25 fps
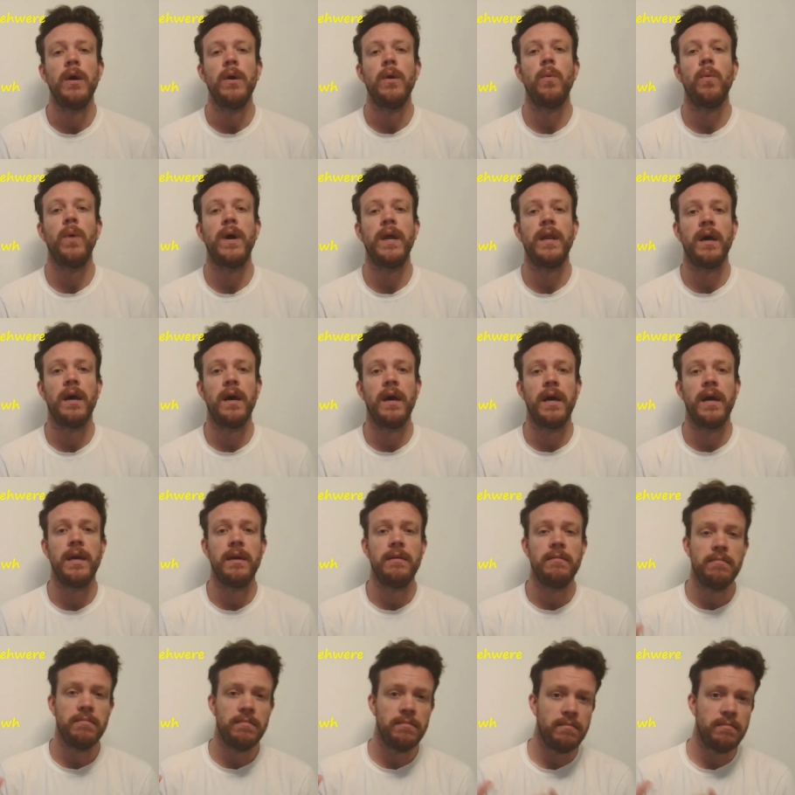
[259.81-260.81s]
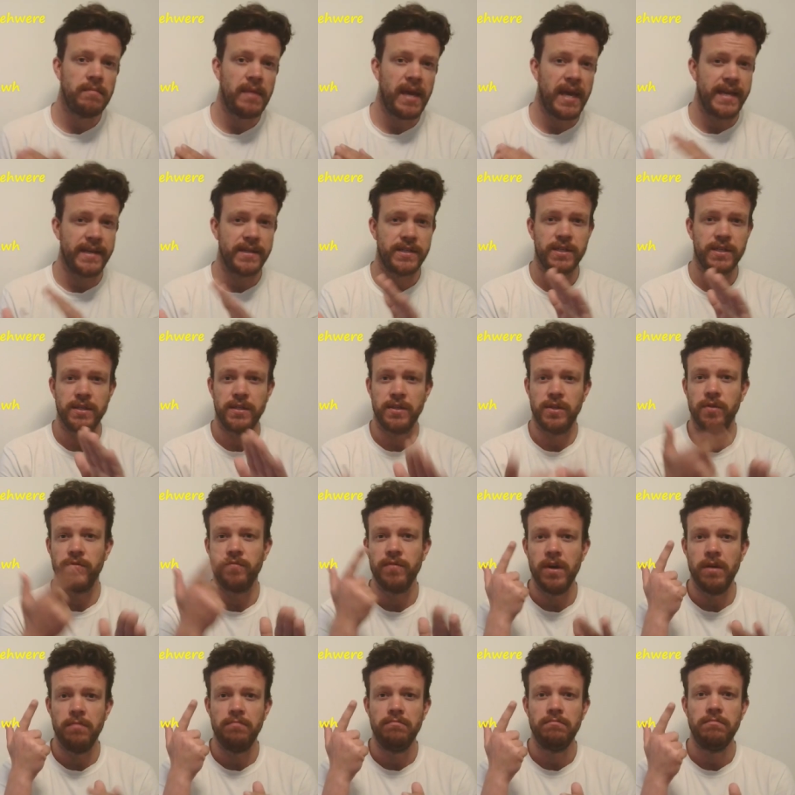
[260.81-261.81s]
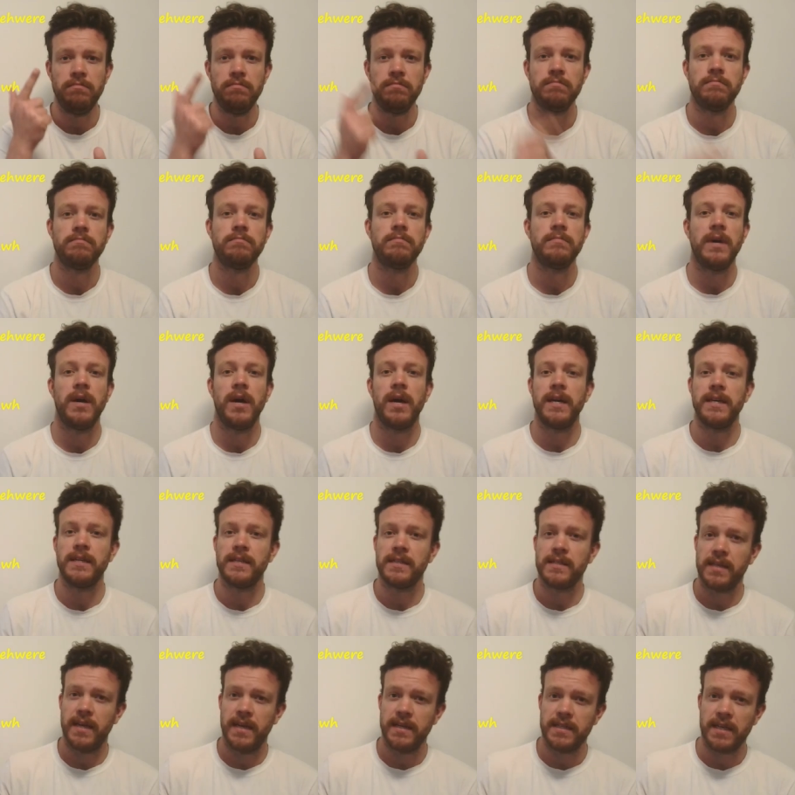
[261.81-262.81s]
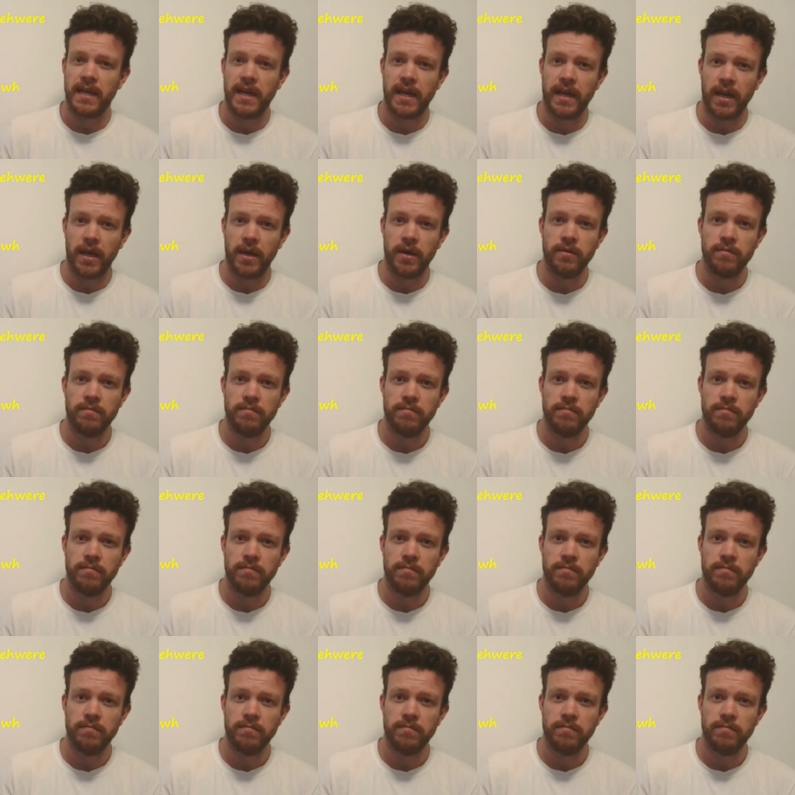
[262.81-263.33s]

When I entered the room, I said hello.